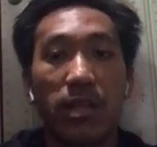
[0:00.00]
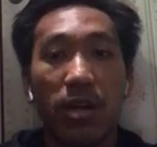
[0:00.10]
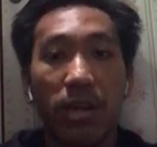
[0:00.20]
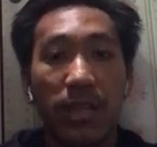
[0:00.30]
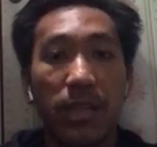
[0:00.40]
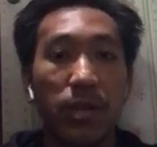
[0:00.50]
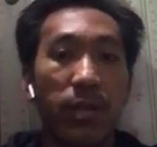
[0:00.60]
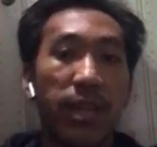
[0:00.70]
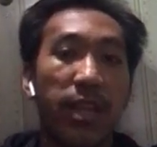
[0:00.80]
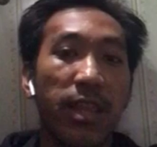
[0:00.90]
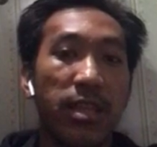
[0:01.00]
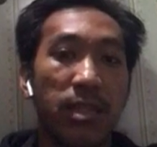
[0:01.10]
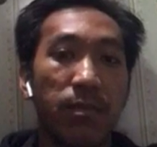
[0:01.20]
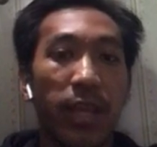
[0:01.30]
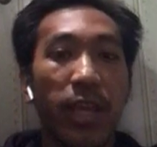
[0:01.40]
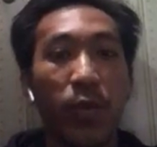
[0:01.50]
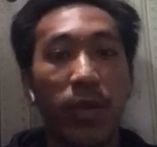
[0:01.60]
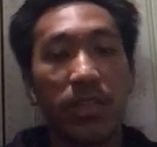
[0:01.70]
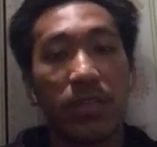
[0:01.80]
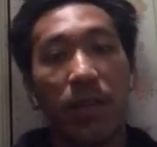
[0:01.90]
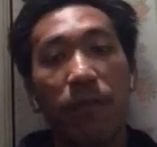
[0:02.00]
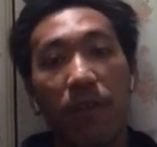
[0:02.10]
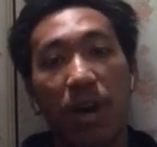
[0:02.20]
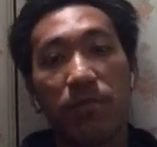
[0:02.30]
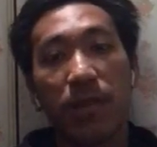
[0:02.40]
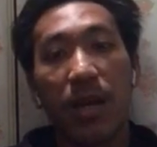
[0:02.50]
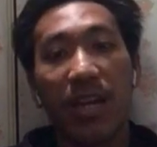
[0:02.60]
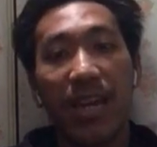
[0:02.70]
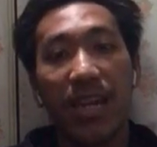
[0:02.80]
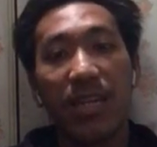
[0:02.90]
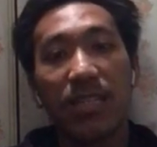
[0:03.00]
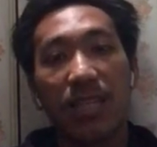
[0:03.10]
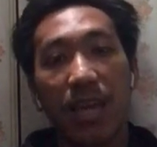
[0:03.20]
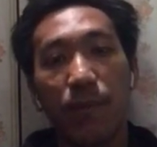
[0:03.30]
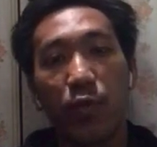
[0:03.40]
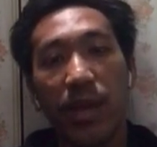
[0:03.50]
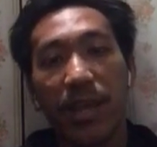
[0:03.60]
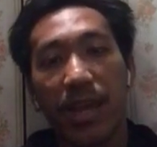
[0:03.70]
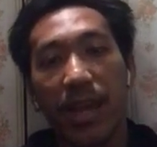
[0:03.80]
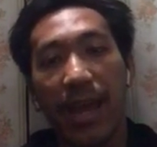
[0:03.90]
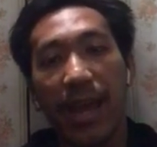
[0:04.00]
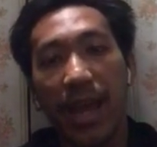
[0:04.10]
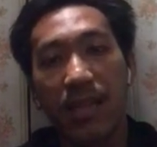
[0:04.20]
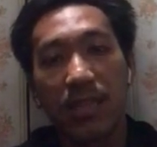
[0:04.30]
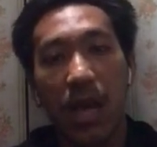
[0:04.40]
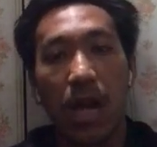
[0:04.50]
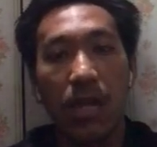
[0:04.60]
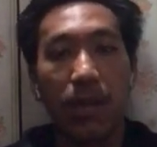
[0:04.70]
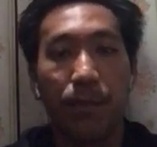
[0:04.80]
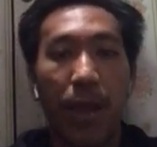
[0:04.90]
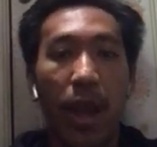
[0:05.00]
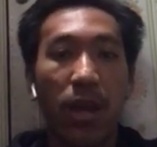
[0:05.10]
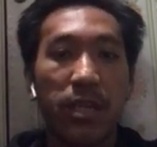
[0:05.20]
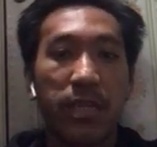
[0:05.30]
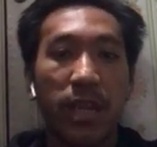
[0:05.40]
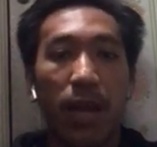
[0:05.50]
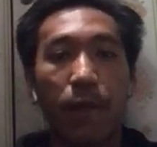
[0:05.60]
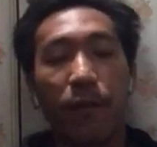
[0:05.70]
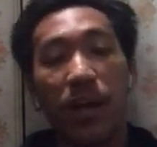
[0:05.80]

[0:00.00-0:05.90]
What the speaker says: according to elitism, language develops in the same way as other biological